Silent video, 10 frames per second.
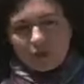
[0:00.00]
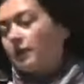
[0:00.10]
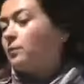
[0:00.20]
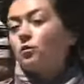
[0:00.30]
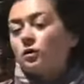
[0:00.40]
We're
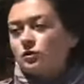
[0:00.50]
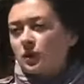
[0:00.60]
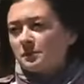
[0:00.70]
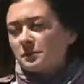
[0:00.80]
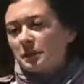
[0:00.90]
hearing war
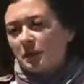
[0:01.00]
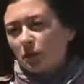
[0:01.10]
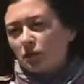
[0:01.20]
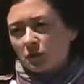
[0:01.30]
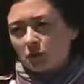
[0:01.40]
drums
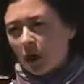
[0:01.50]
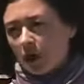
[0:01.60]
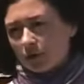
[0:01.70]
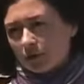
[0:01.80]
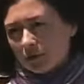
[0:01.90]
beating over
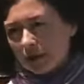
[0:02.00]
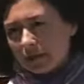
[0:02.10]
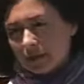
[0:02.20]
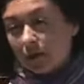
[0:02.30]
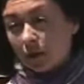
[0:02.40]
Iran
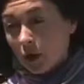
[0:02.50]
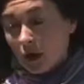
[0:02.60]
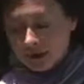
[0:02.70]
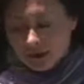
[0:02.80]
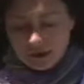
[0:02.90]
lately a
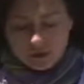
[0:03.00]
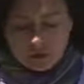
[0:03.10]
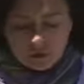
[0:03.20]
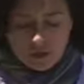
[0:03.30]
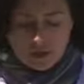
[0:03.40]
lot. Do
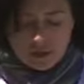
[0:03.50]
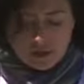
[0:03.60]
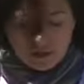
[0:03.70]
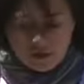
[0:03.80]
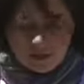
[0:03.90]
you think